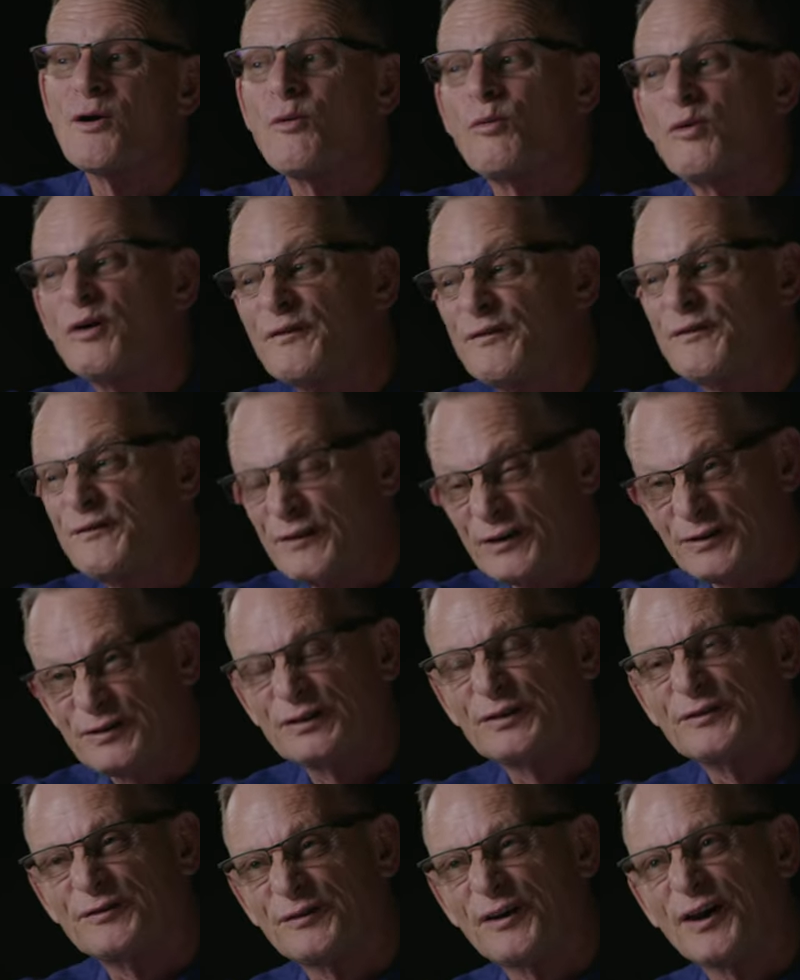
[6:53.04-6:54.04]
we're
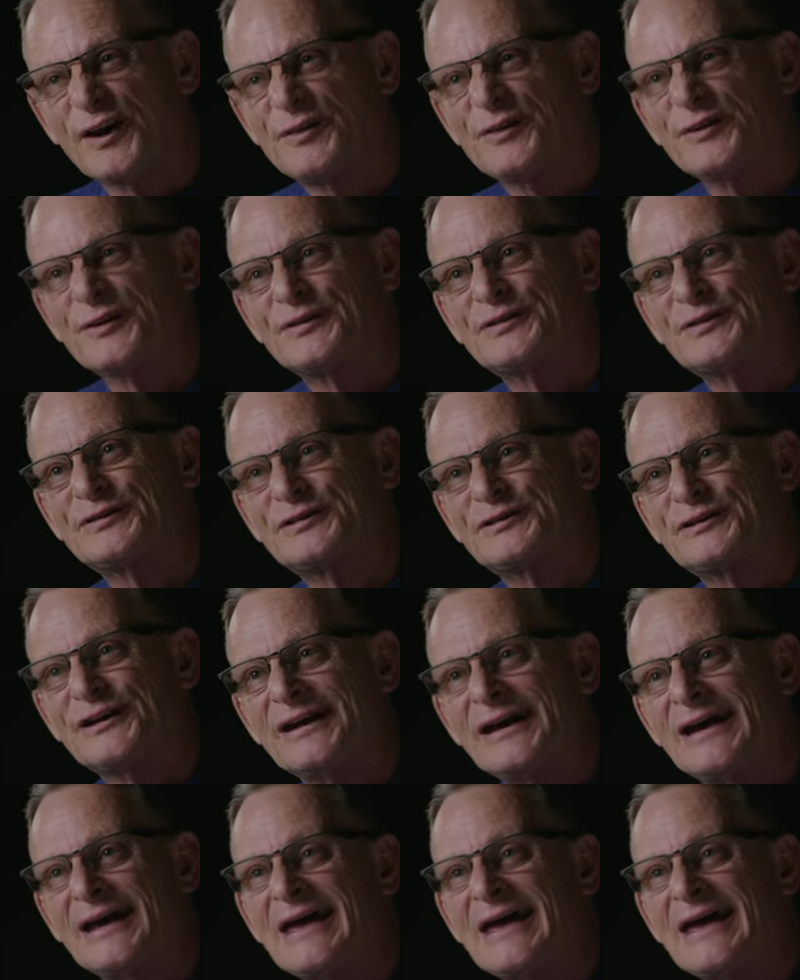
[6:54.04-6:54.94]
fishing for others.